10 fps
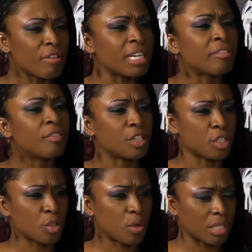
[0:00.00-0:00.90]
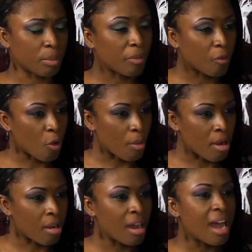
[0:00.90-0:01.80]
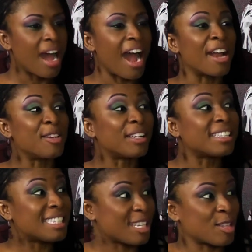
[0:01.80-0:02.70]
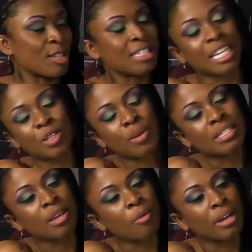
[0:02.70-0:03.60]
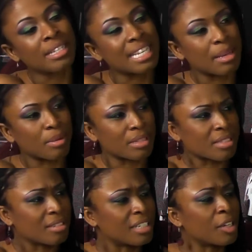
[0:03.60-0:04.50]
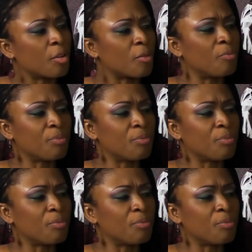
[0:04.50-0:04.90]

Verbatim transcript: really enriches you as a performer and you can see it on stage when someone is able to you know